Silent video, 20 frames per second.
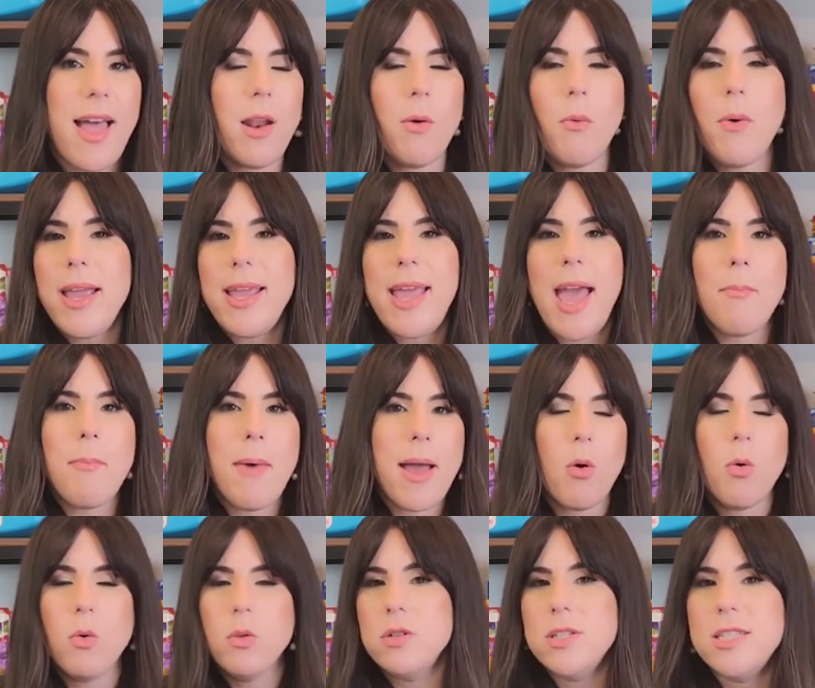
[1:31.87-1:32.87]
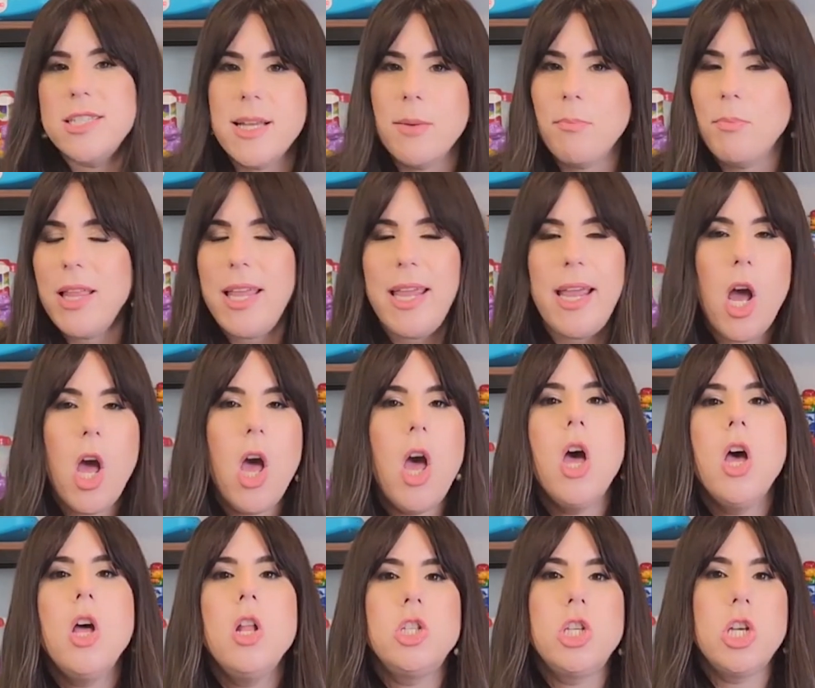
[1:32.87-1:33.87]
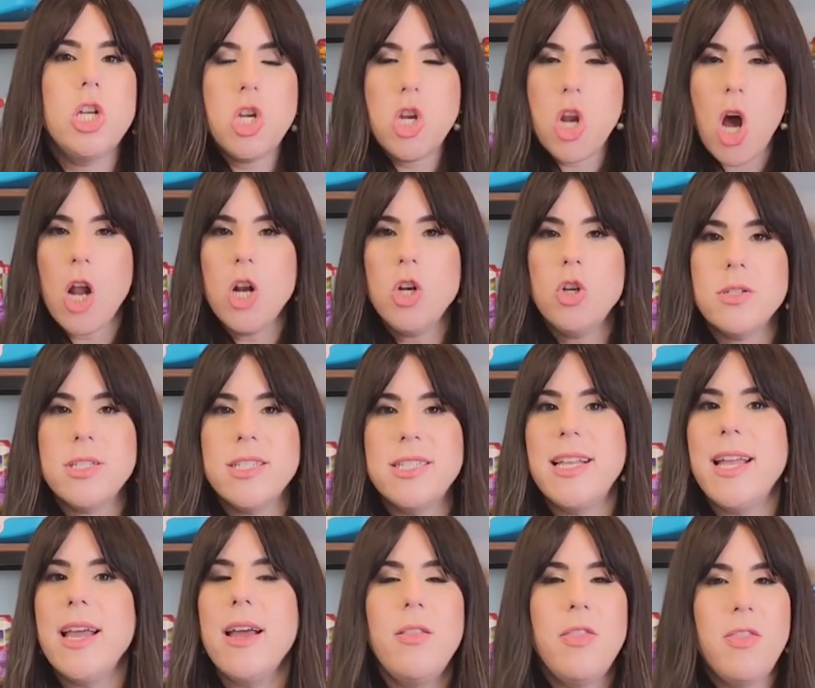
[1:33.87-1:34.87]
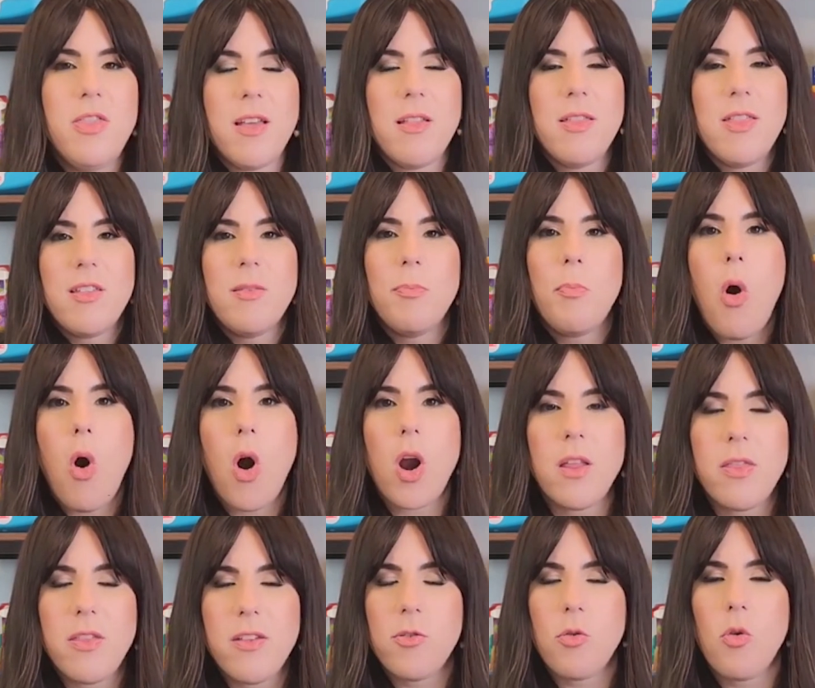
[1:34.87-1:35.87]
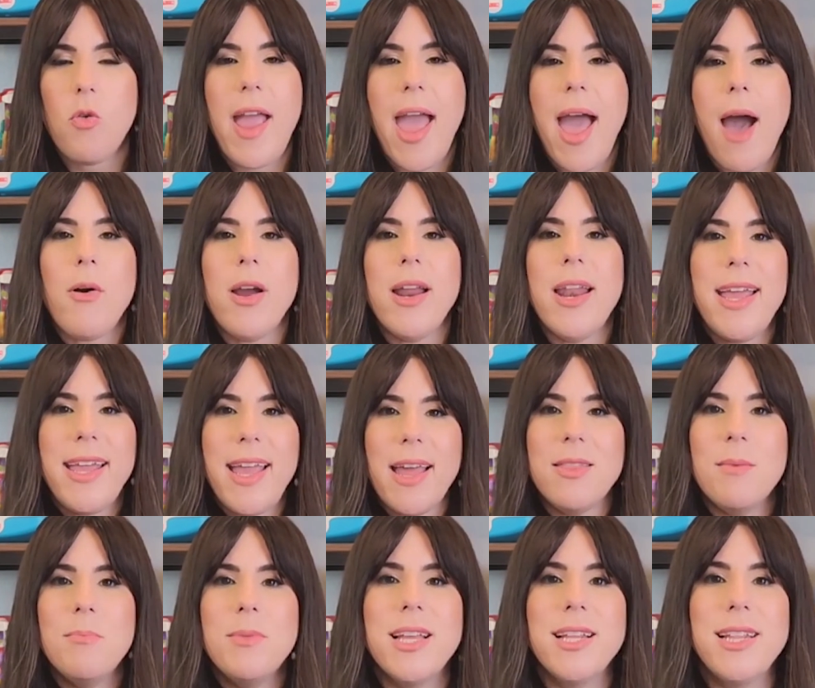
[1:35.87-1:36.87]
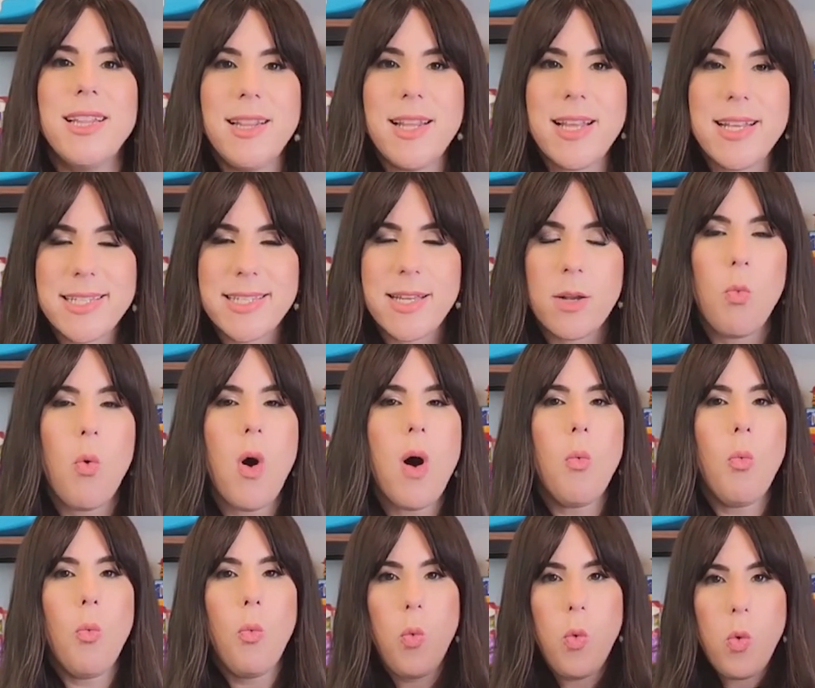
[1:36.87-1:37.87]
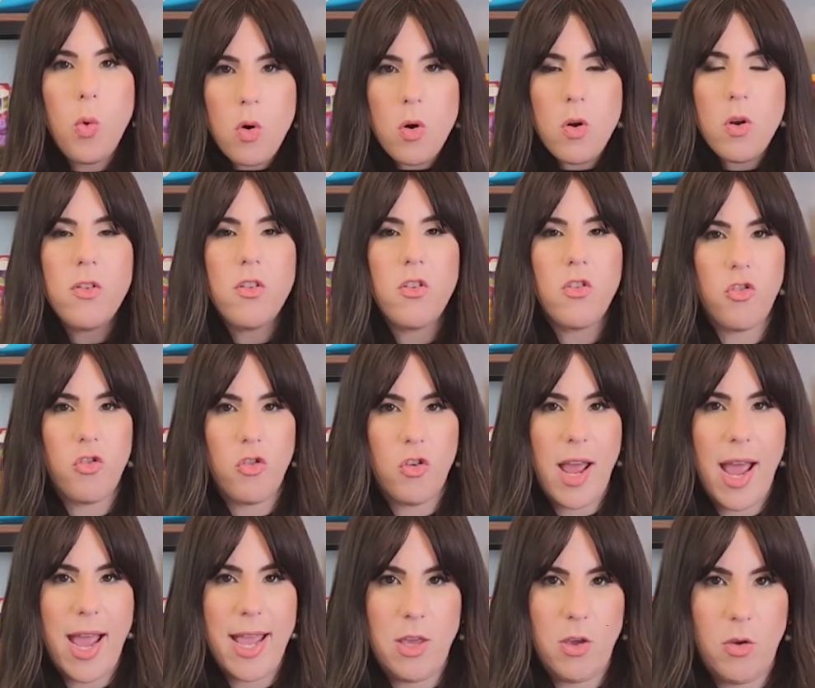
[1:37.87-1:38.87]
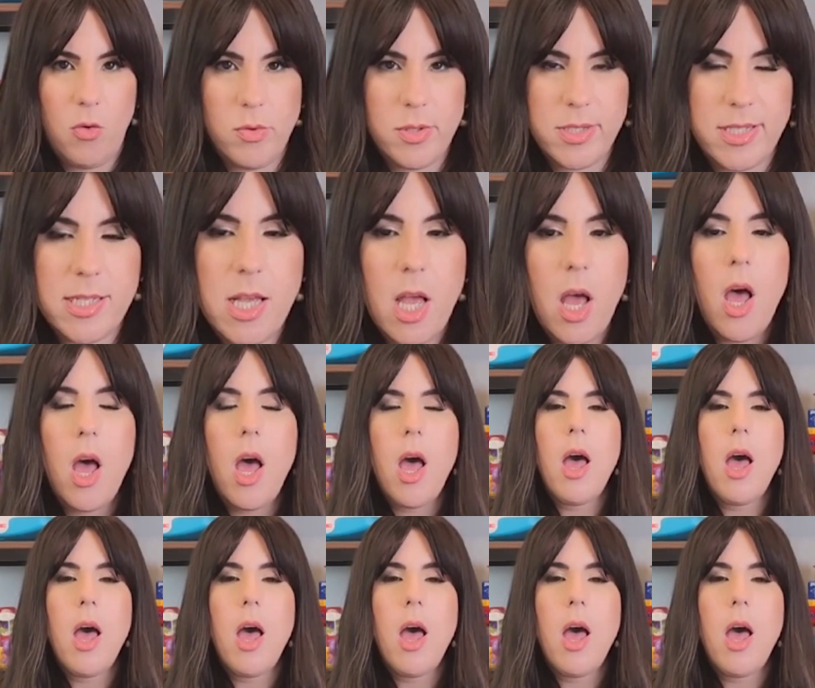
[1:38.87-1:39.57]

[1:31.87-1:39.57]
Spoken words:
How do I get my older sibling to understand this part of the story? How can I get them to listen? What words should I use?